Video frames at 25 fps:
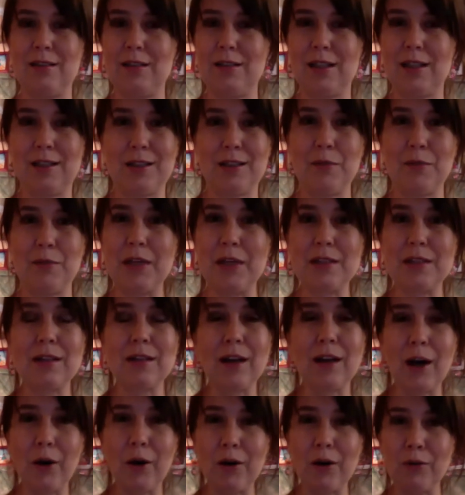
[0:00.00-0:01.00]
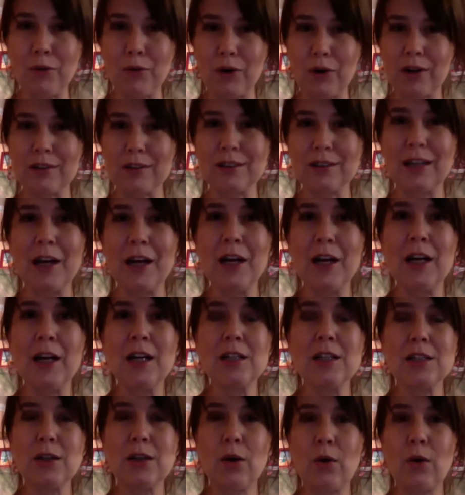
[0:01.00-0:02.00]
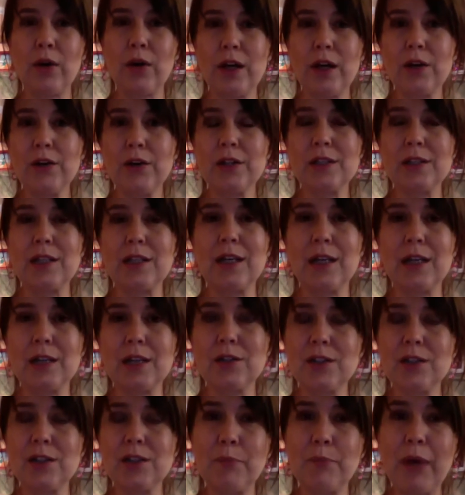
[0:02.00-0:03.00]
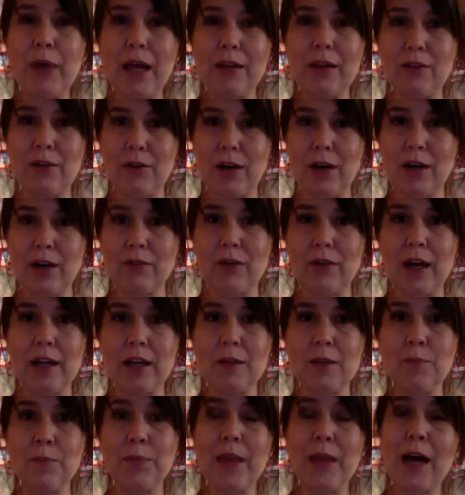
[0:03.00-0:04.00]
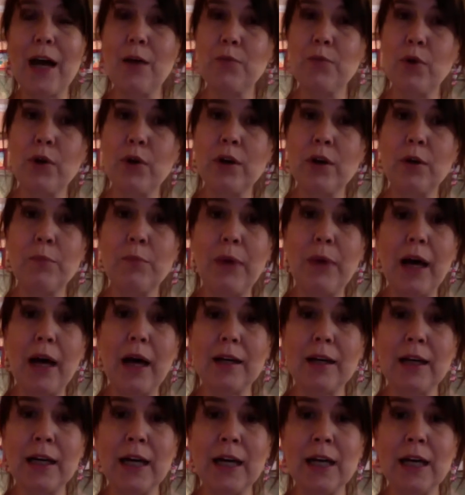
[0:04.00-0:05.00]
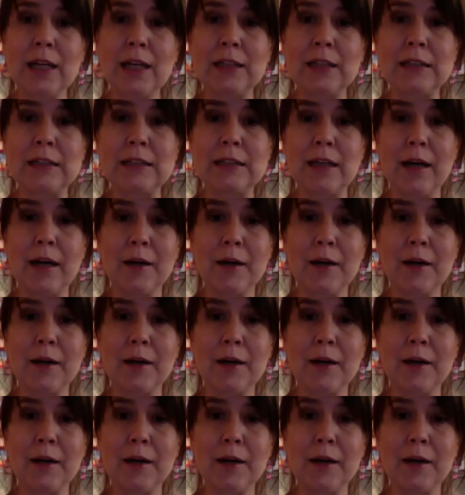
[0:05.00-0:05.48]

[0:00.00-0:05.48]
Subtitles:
It's amazing how it works. So here's the bath trick, right? Now I'm going to go back again and,